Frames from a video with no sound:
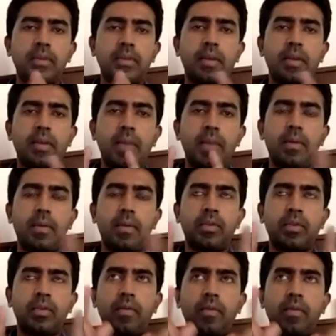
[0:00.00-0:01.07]
so
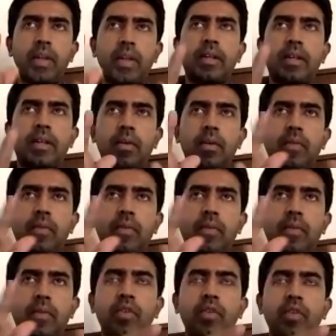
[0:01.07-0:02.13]
when you
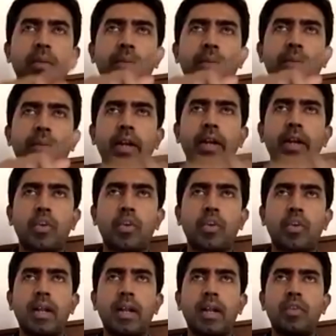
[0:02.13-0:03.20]
compare endoscopic
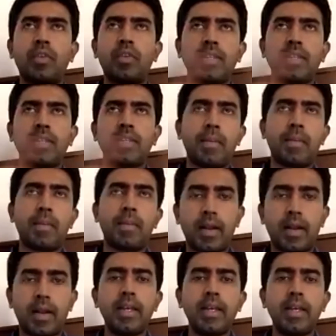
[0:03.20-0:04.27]
ultrasound versus MRI,
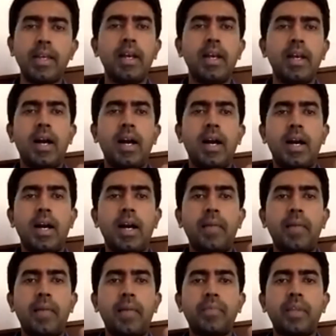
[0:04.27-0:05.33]

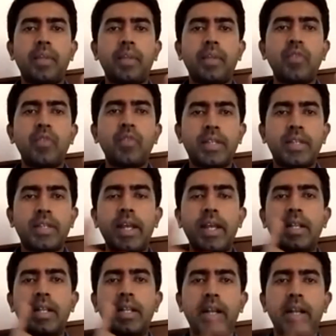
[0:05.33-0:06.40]
I would say the
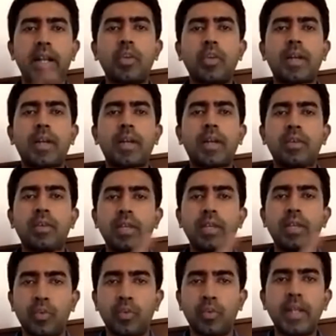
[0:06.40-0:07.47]
endoscopic ultrasound is
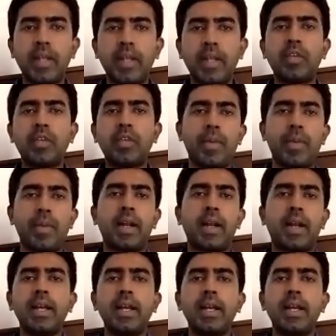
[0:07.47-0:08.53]
superior to MRI
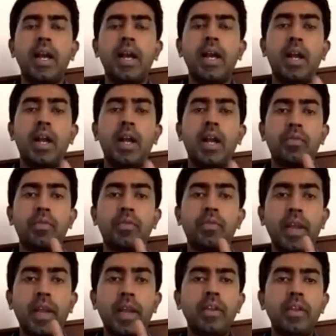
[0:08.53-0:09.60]

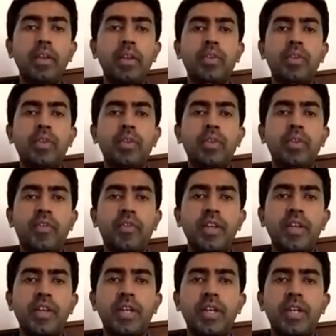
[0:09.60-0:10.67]
when you differentiate
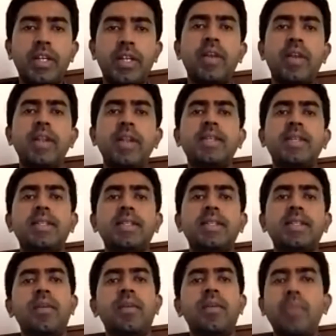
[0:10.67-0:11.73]
T1 disease
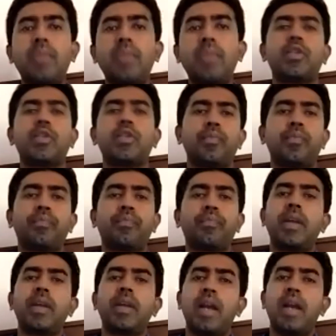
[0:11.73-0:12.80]
from T2.
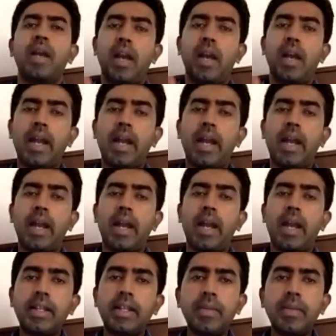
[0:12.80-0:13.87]
Anything
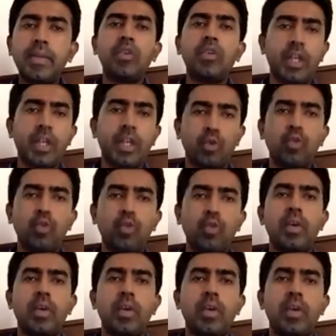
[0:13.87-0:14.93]
beyond T2,
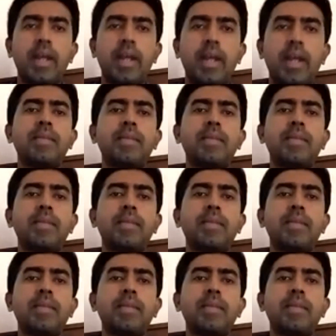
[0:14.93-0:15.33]
MRI is the best.